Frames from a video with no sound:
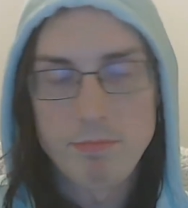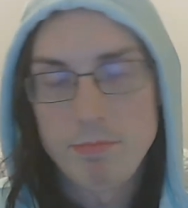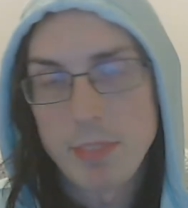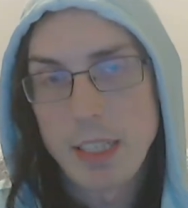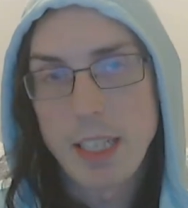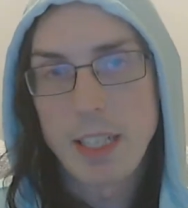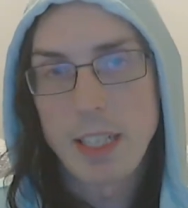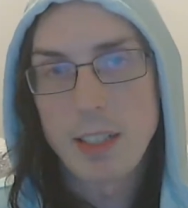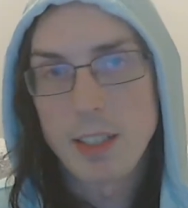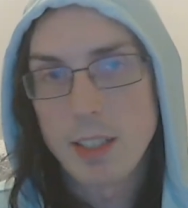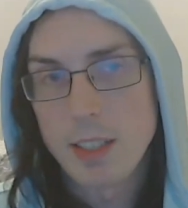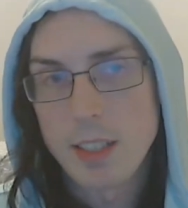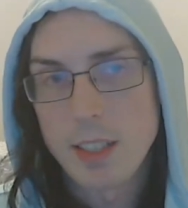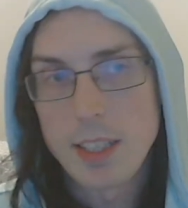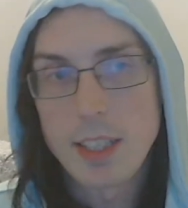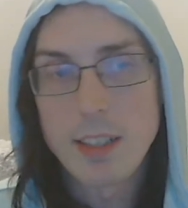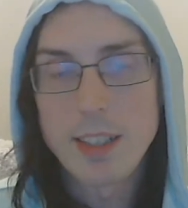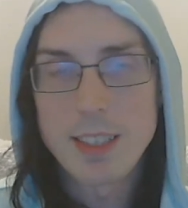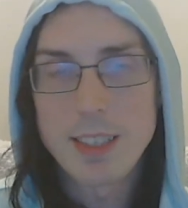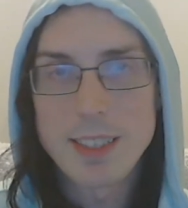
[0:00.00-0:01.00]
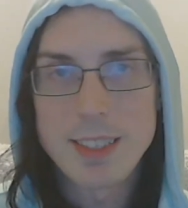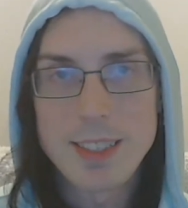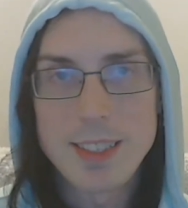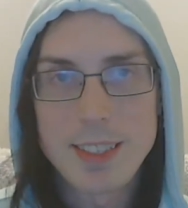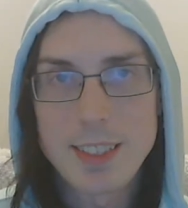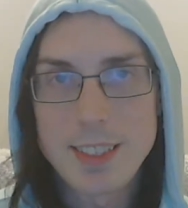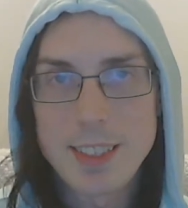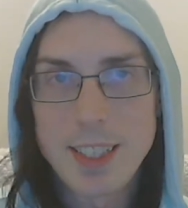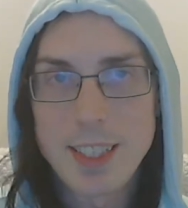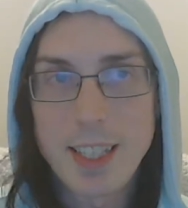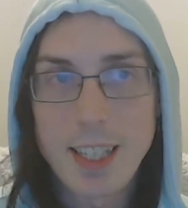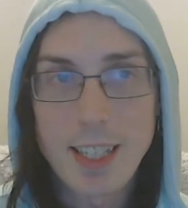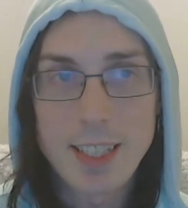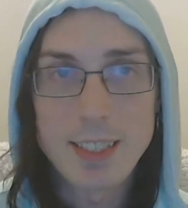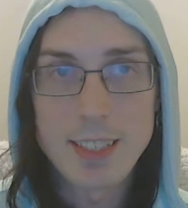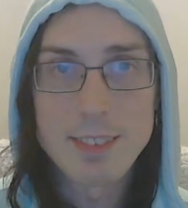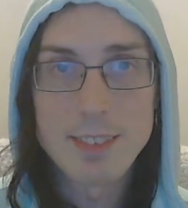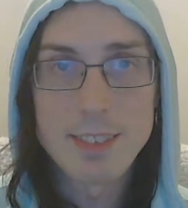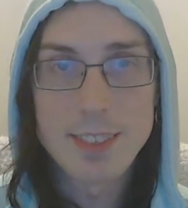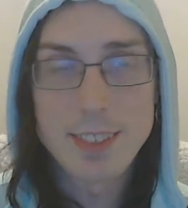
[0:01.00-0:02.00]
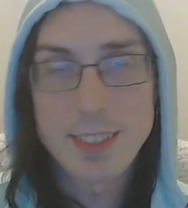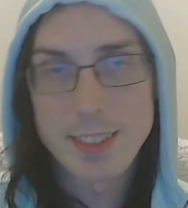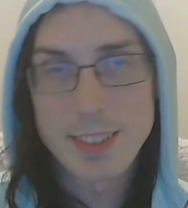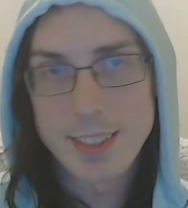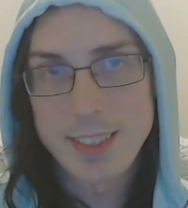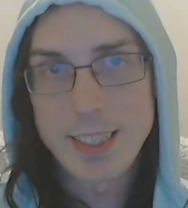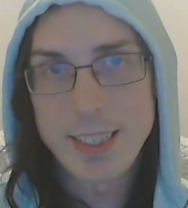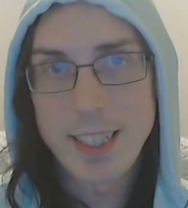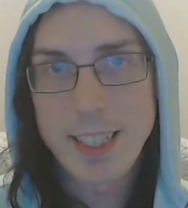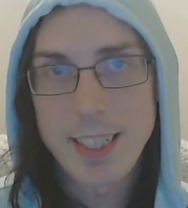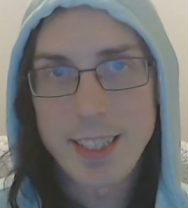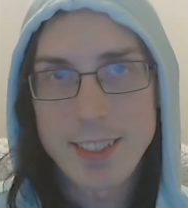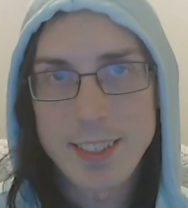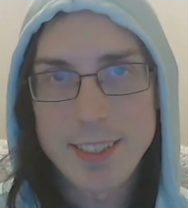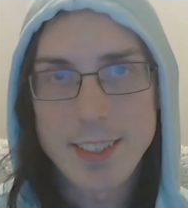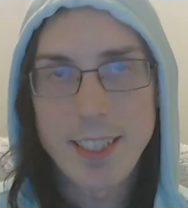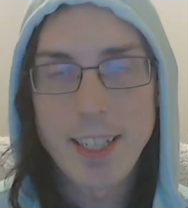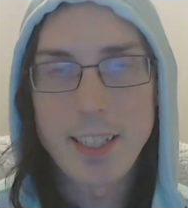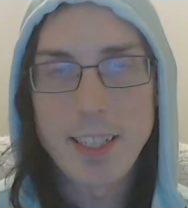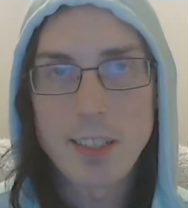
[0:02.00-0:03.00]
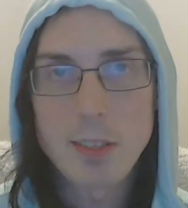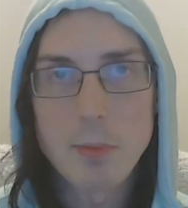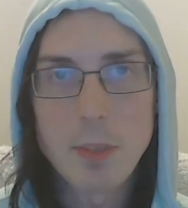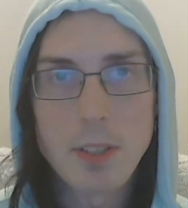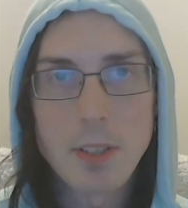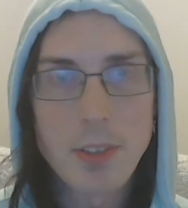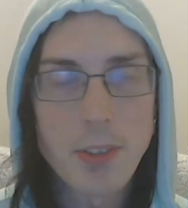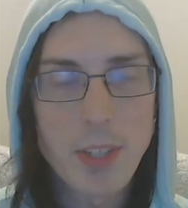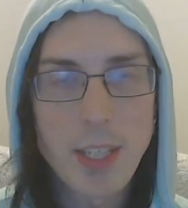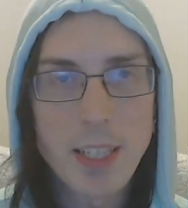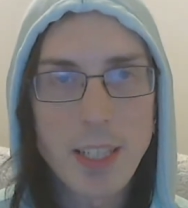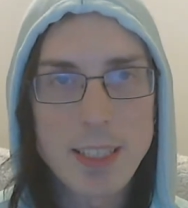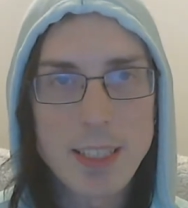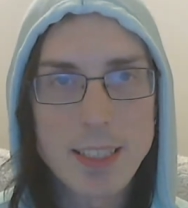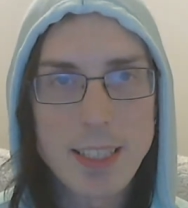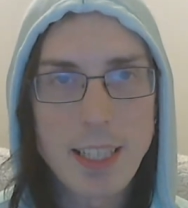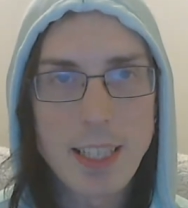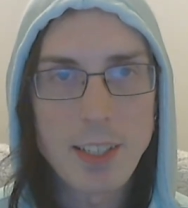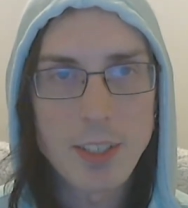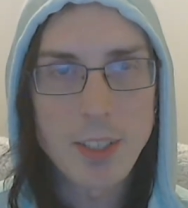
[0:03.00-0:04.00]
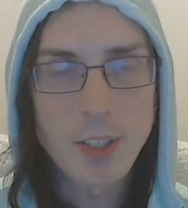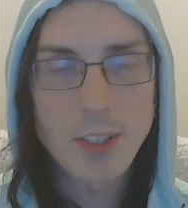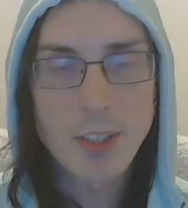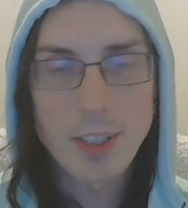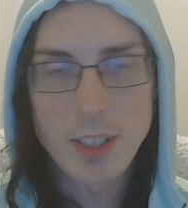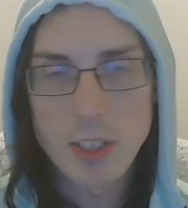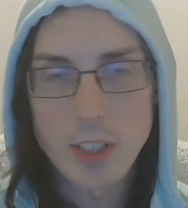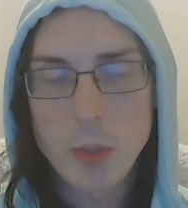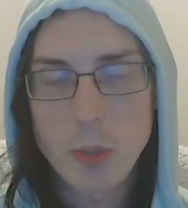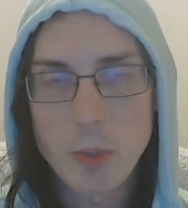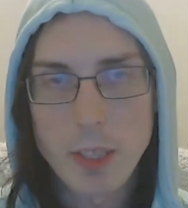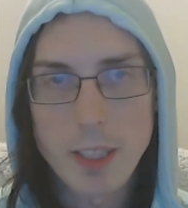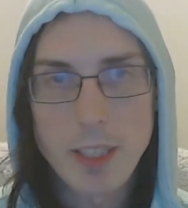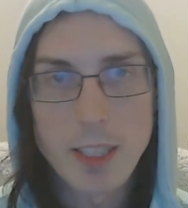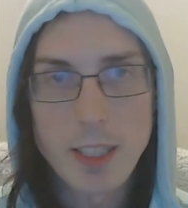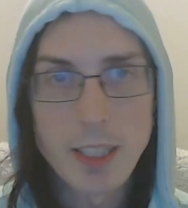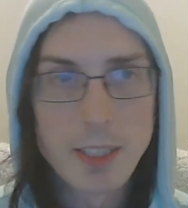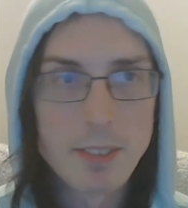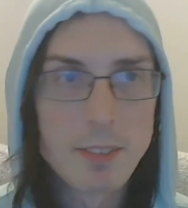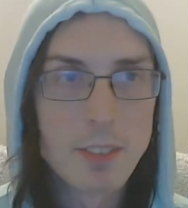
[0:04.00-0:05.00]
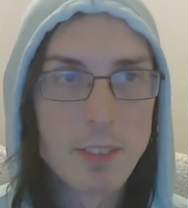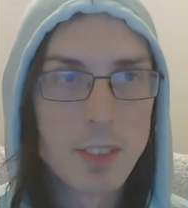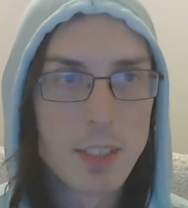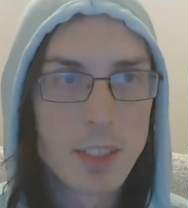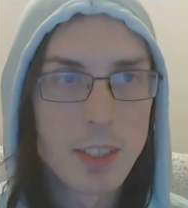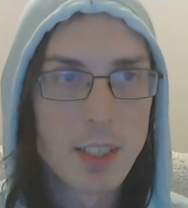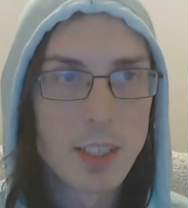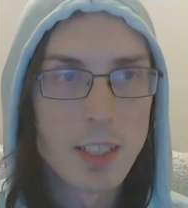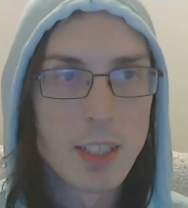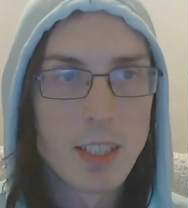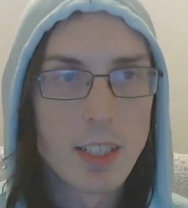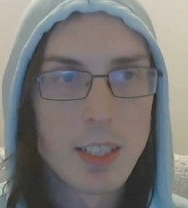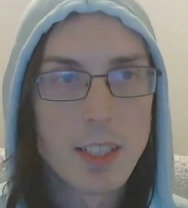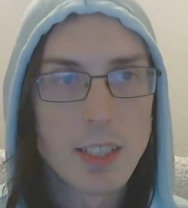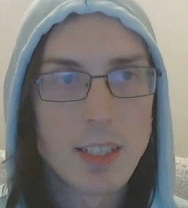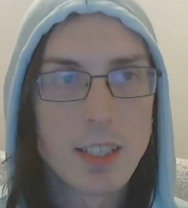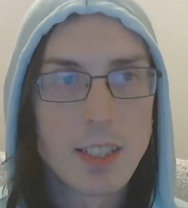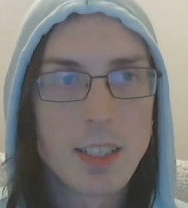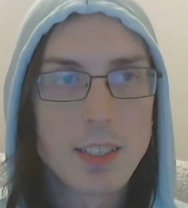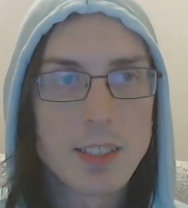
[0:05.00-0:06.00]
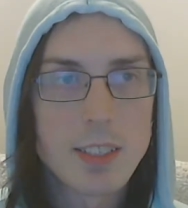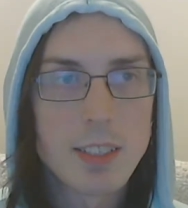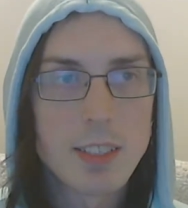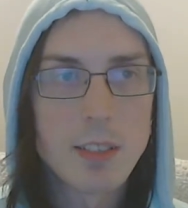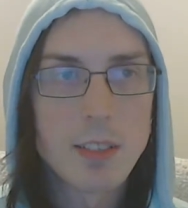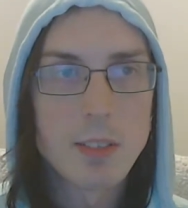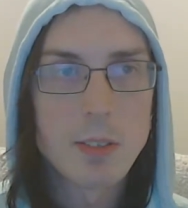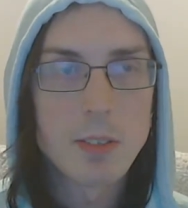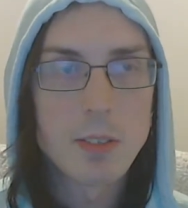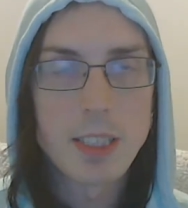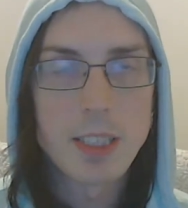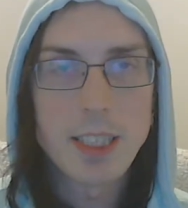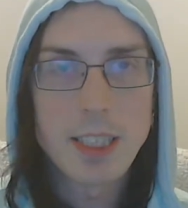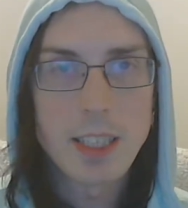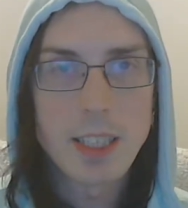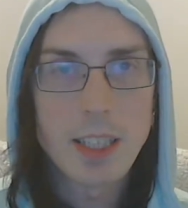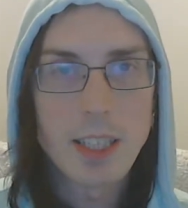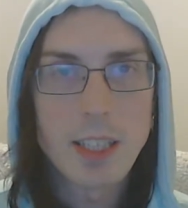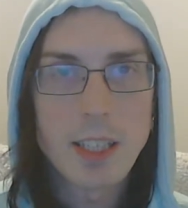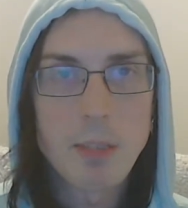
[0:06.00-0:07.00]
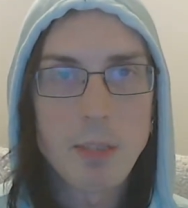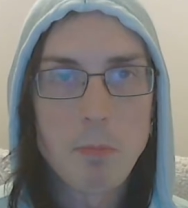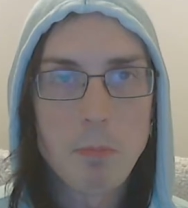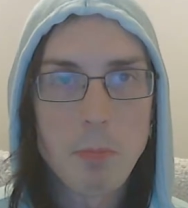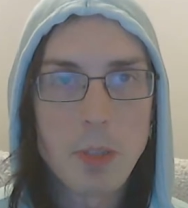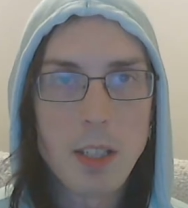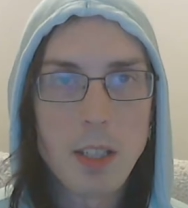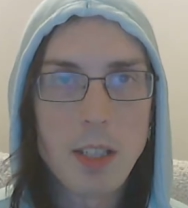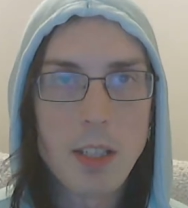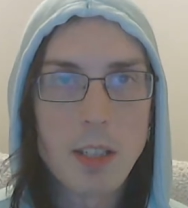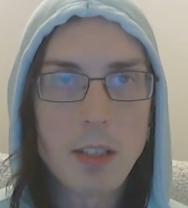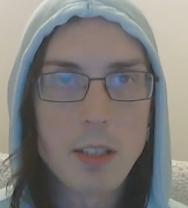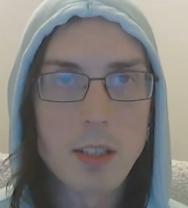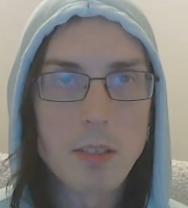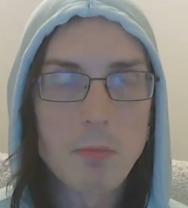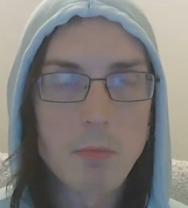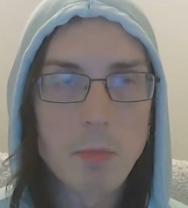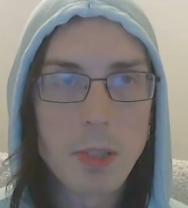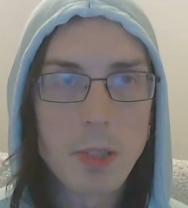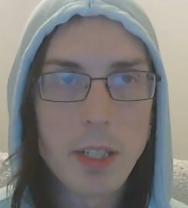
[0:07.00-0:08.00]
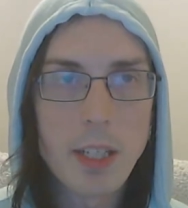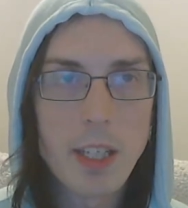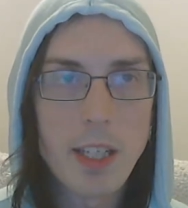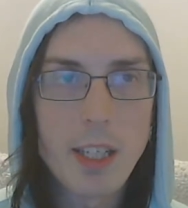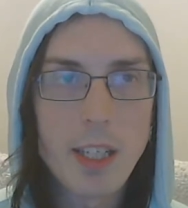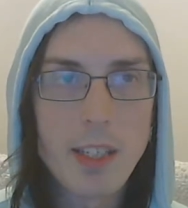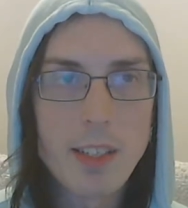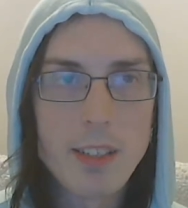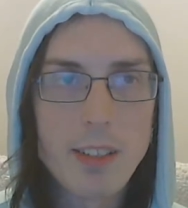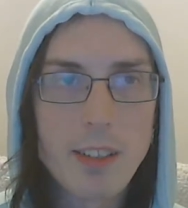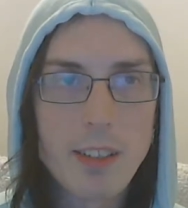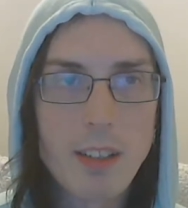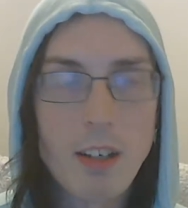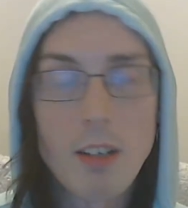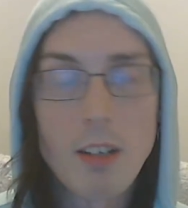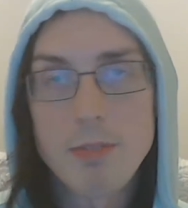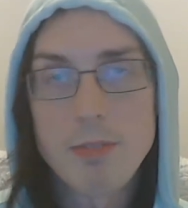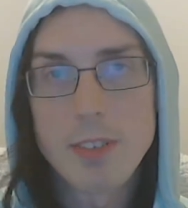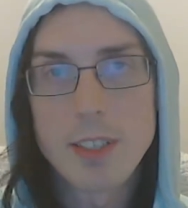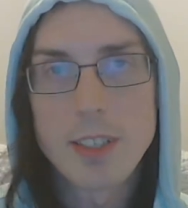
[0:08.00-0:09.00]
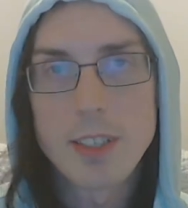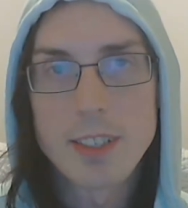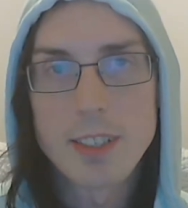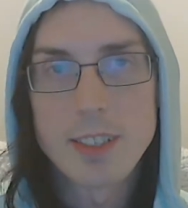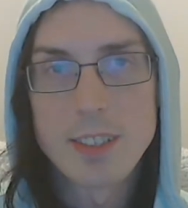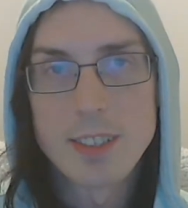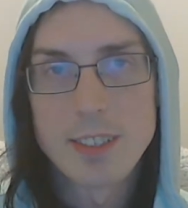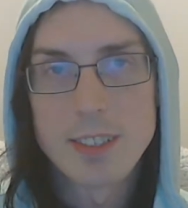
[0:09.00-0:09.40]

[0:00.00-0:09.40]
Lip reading: Yeah, there's a lot of sick, terrible things out there on Twitter. So it can be pretty awful.